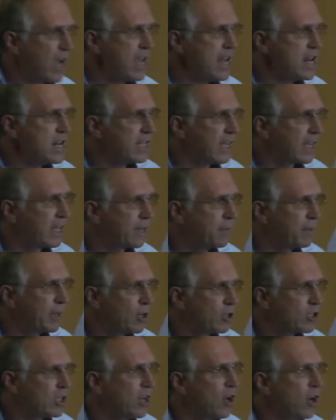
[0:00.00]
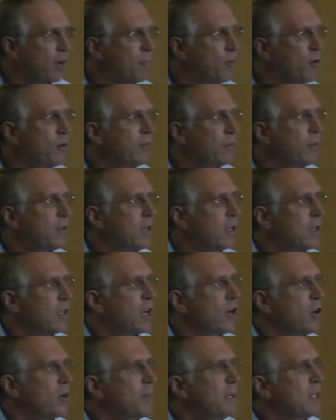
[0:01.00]
are irritated because they're not, move,
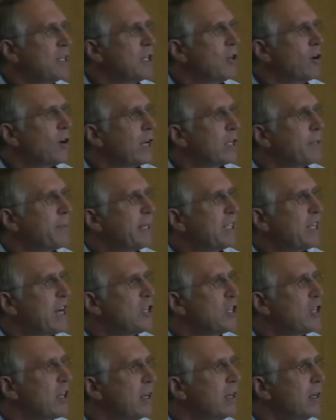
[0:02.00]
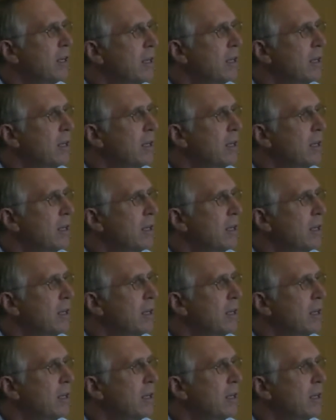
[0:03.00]
they're not meeting your expectation.